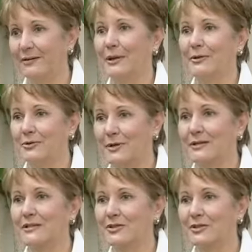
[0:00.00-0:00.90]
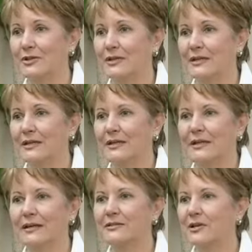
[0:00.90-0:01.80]
about the transition.
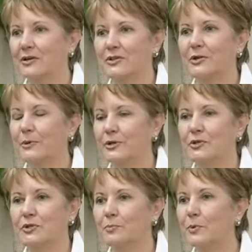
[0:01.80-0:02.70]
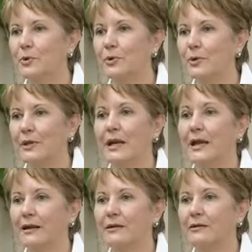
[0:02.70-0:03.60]
It has gone so much smoother than
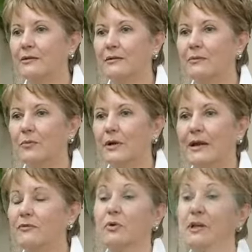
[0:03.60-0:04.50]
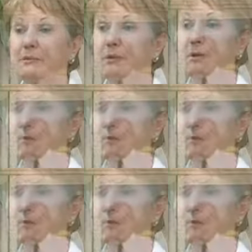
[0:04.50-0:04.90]
I would have dreamed.